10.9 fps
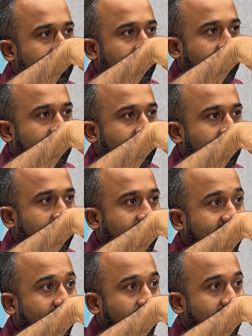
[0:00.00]

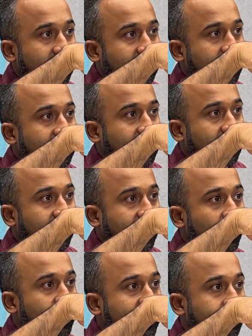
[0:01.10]
And on the other side, there are
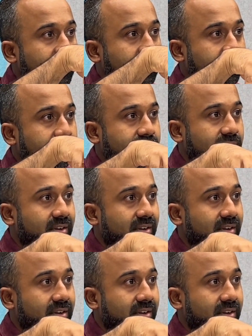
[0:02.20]
tailwinds because of